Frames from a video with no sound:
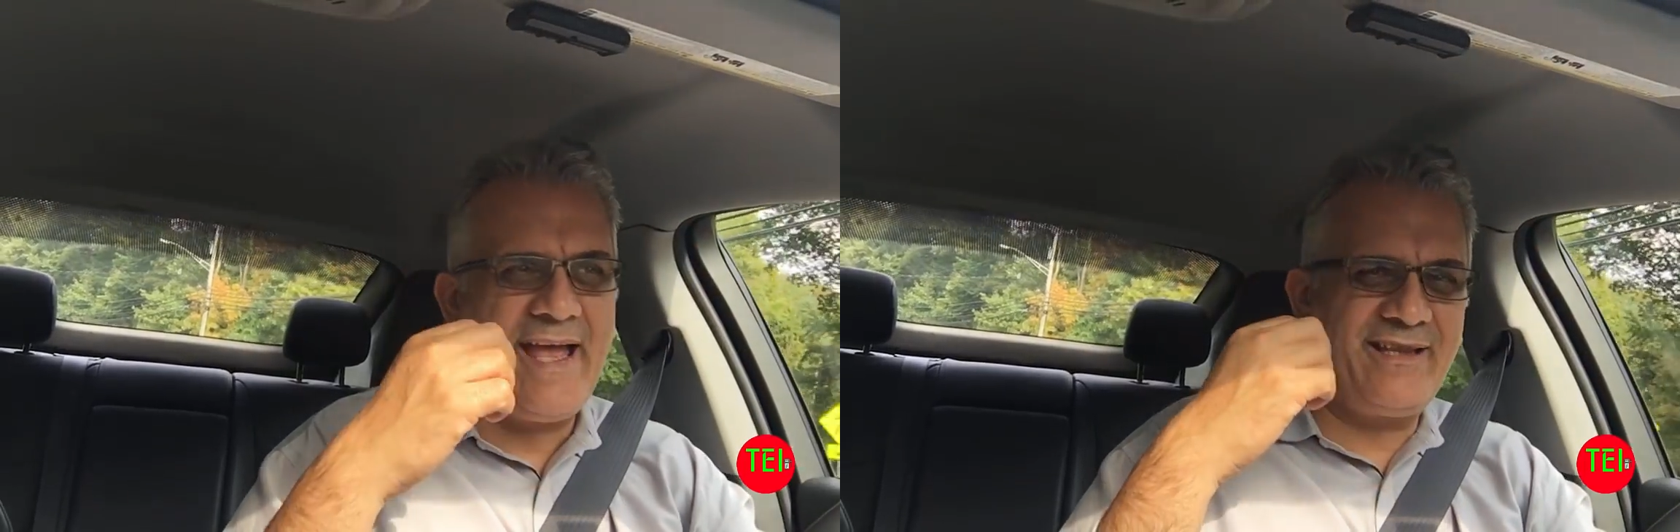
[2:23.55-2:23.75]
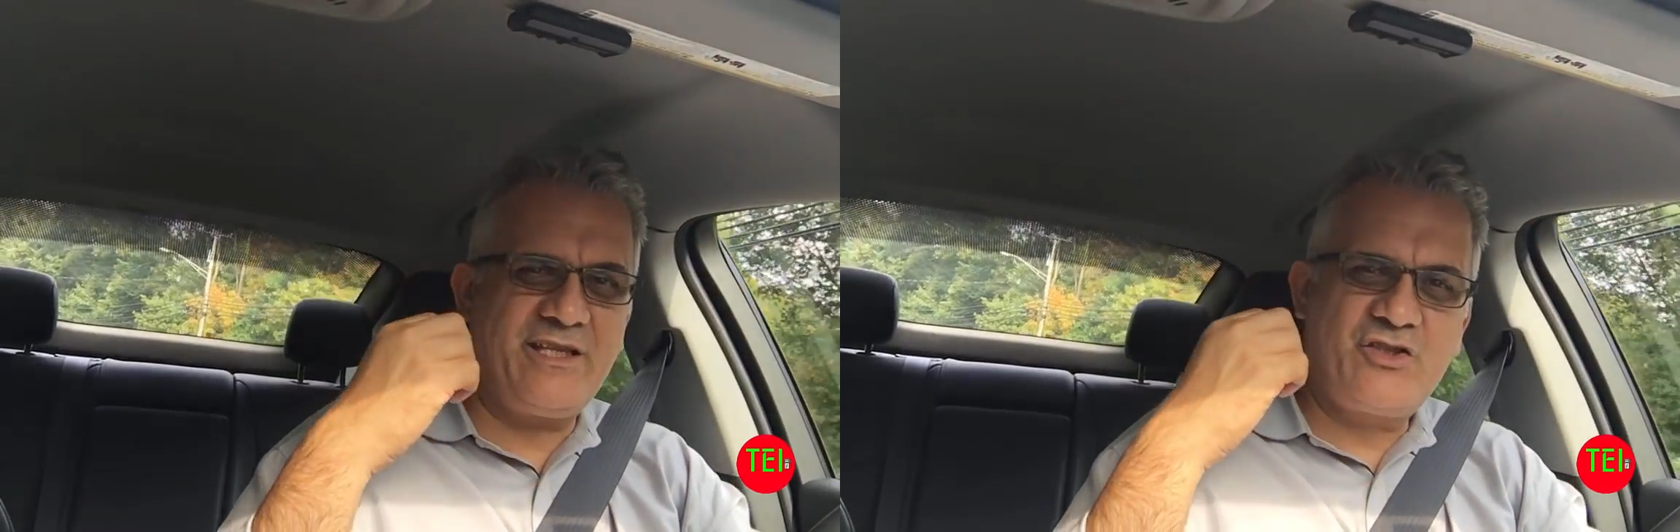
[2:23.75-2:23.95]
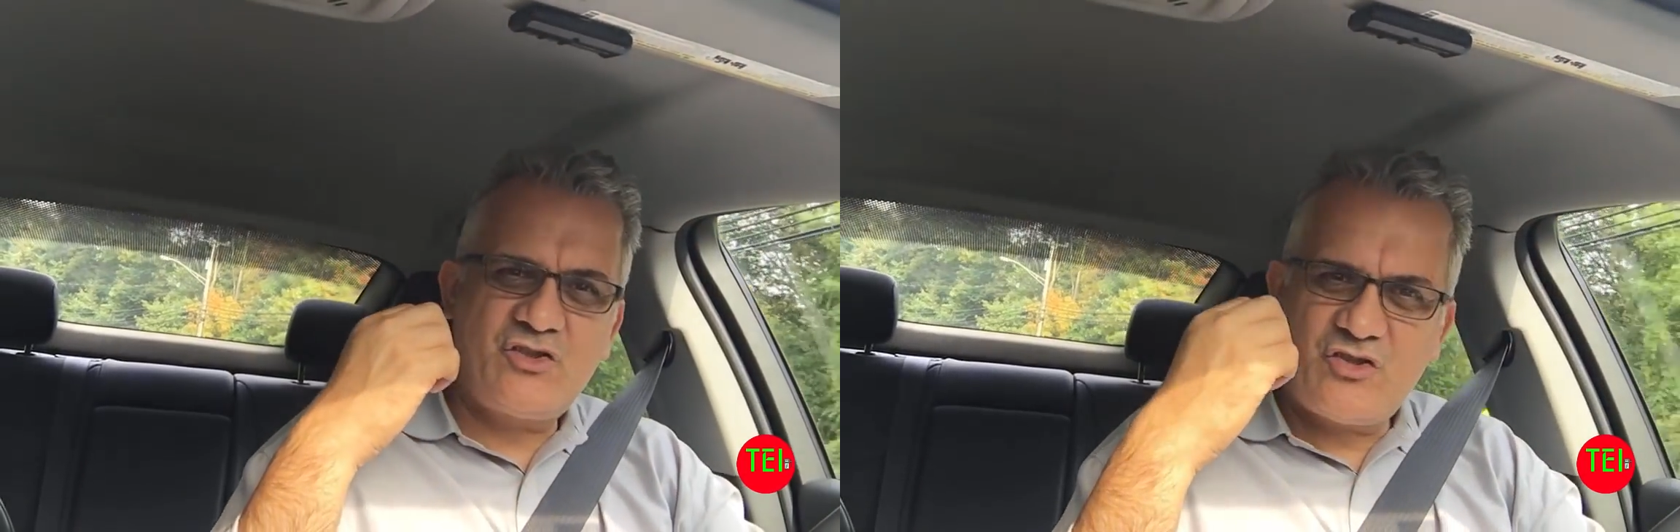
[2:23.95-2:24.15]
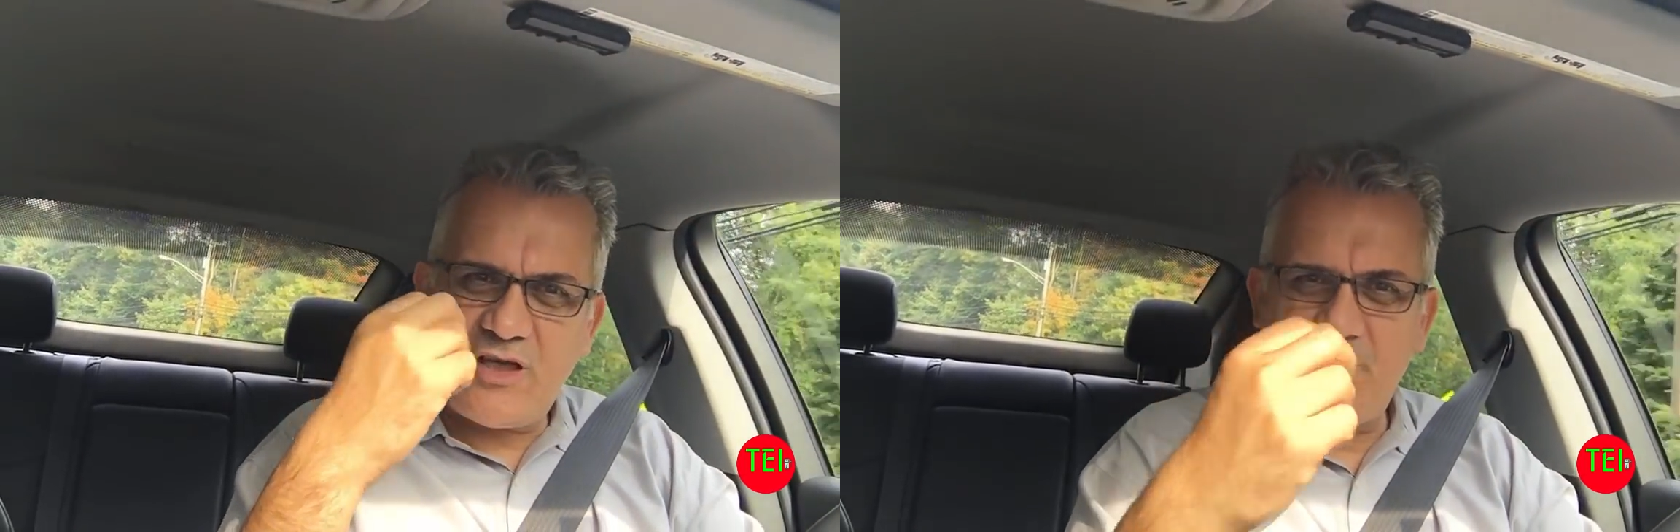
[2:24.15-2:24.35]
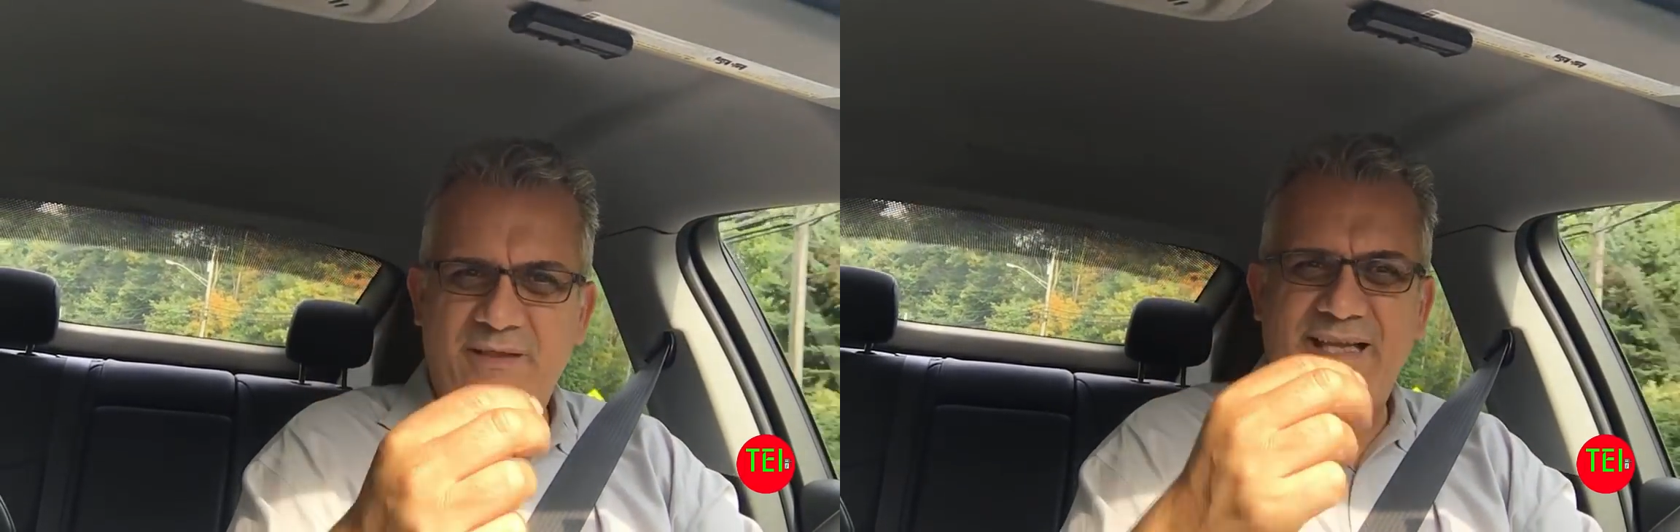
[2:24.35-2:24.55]
and the
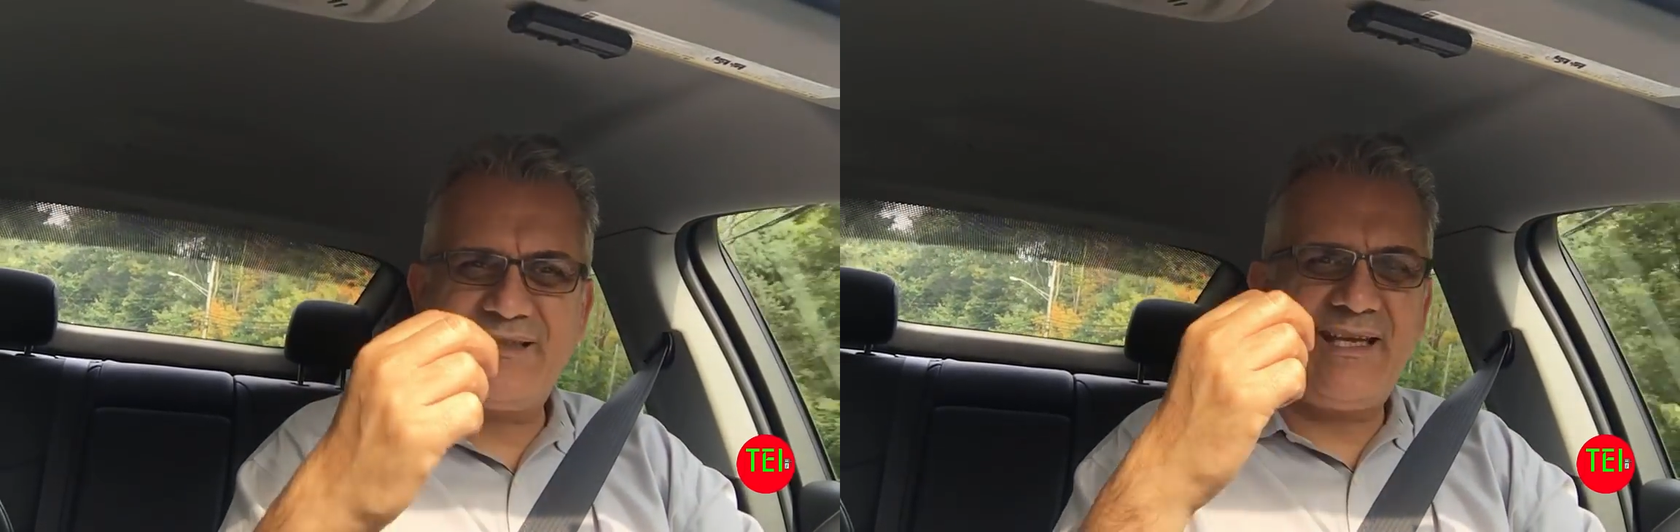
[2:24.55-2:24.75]
chairman that